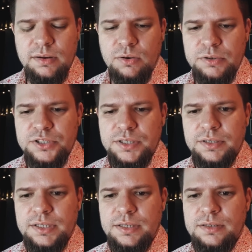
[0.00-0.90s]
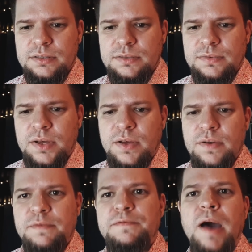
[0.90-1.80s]
originally the
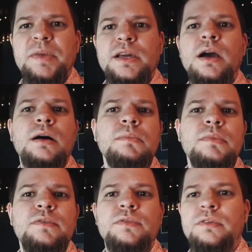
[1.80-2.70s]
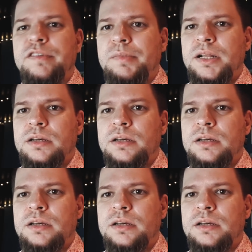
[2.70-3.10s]
Famicom for Family